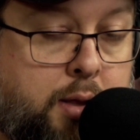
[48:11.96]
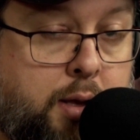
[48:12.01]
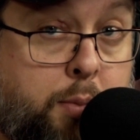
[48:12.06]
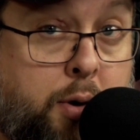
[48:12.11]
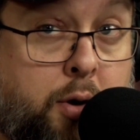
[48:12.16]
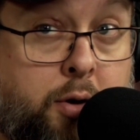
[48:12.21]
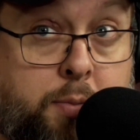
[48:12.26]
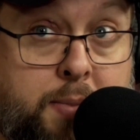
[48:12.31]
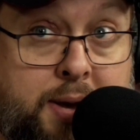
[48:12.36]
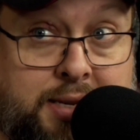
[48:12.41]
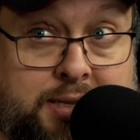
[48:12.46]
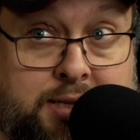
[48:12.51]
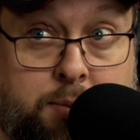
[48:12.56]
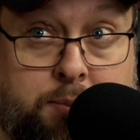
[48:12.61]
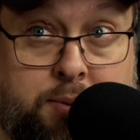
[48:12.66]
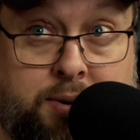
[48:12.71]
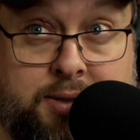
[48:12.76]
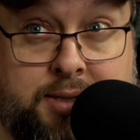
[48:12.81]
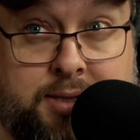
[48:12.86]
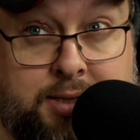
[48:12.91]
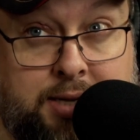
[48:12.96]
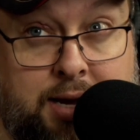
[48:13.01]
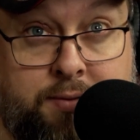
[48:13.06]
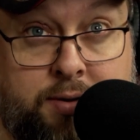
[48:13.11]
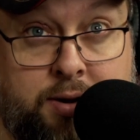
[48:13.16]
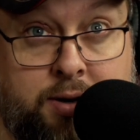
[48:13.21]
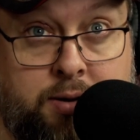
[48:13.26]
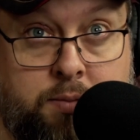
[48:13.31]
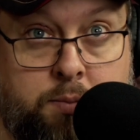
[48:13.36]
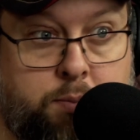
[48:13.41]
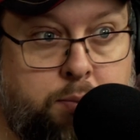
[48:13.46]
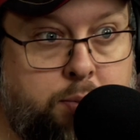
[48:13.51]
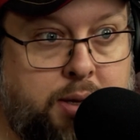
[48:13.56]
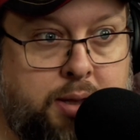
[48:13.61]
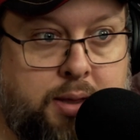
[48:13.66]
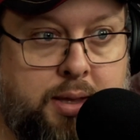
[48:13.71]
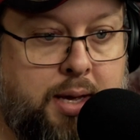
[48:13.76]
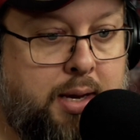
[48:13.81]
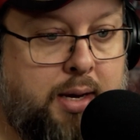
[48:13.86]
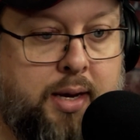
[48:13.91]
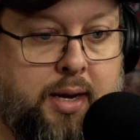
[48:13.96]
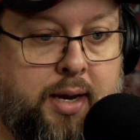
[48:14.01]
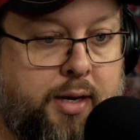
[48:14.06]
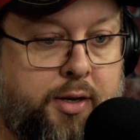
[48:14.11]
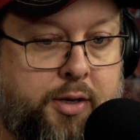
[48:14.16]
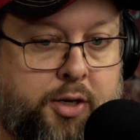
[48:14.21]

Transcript: They both messed up on 7, but then